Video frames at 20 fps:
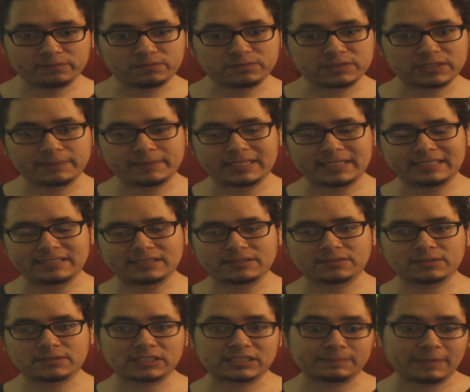some of these
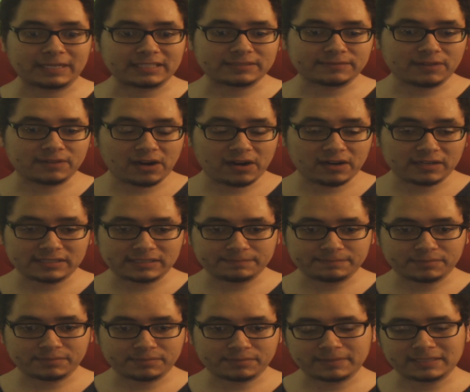expensive cards
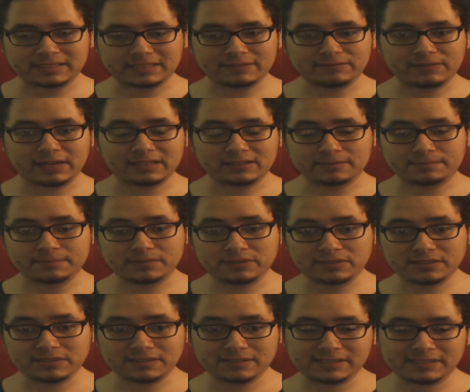and put them into regular
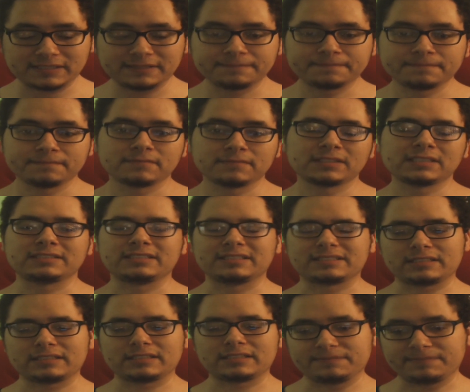boosters
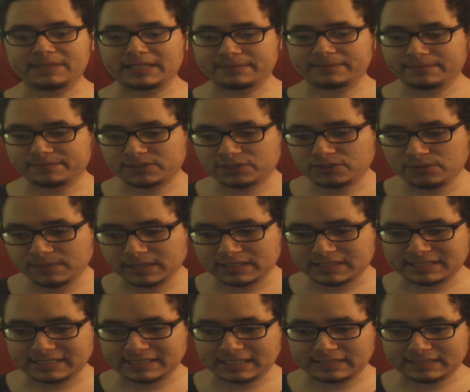just doesn't make too
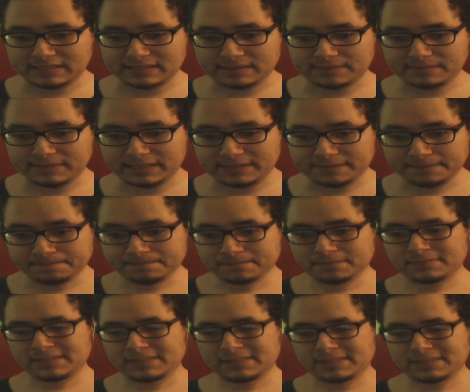much sense to me.
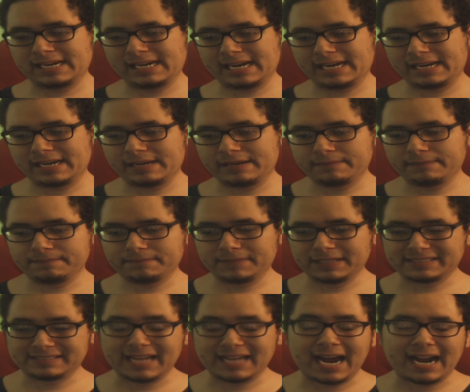And then
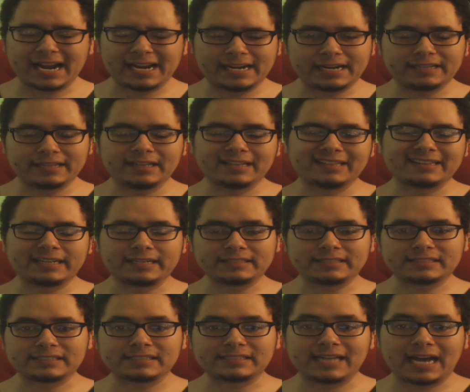another thing
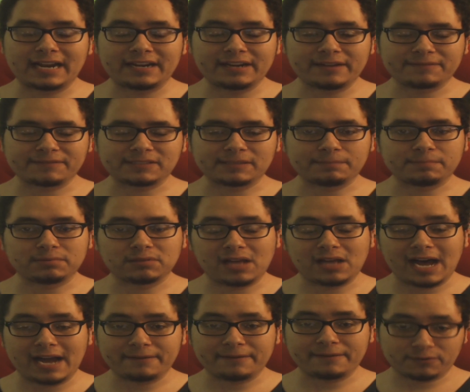is there's not enough
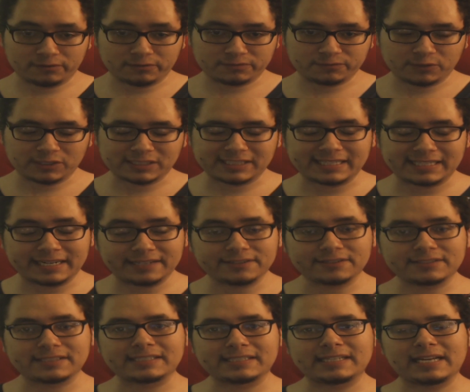supply for
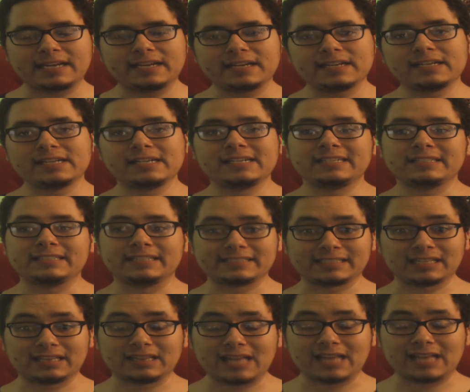standard set. There's
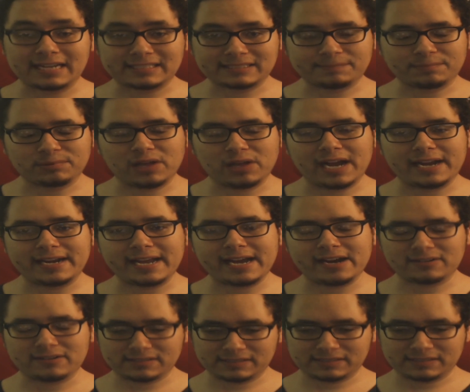a lot of supply
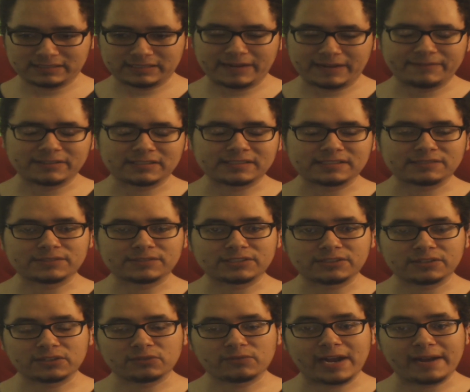now because ever since
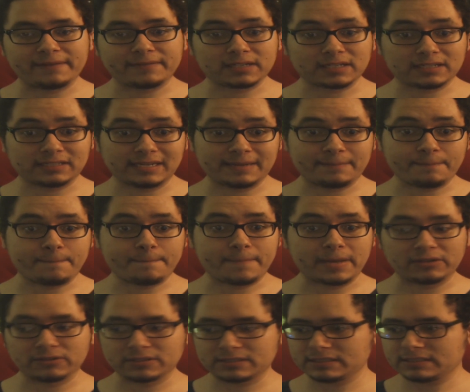Return to Ravnica, they
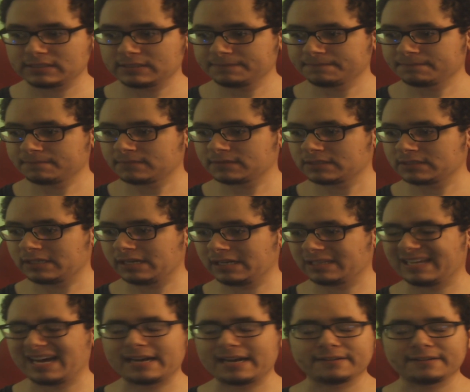built a
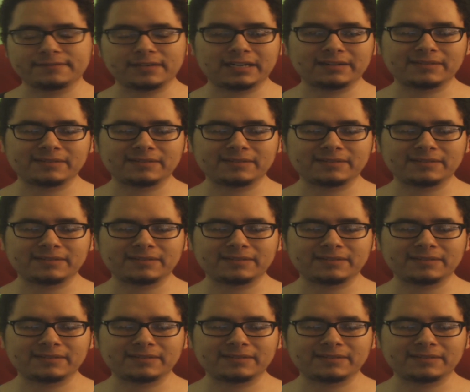lot of